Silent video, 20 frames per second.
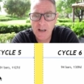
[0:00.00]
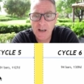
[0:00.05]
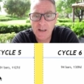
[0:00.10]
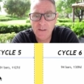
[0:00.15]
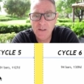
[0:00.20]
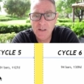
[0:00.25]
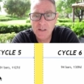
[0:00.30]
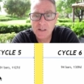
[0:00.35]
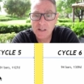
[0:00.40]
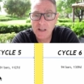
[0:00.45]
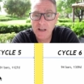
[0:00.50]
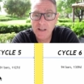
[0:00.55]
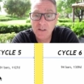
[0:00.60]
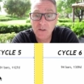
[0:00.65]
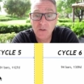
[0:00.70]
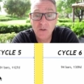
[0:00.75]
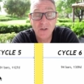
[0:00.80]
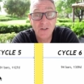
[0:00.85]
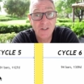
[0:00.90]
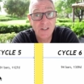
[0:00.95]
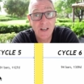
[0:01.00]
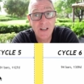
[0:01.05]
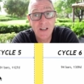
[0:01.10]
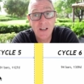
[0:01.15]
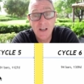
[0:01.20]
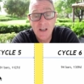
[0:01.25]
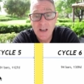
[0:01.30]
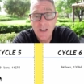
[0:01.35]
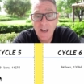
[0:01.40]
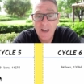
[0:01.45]
And this cycle could take,
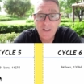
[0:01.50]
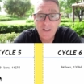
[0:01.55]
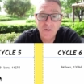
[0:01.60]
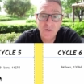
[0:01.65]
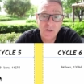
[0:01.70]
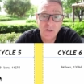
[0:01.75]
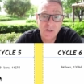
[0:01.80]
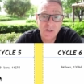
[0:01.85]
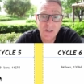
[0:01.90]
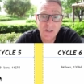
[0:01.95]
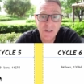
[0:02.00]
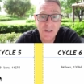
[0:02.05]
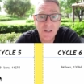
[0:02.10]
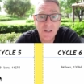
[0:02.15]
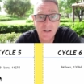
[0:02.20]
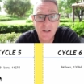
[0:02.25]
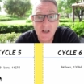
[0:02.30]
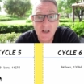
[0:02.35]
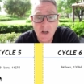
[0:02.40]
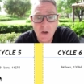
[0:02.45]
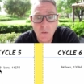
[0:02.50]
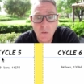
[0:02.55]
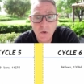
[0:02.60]
as you can see here,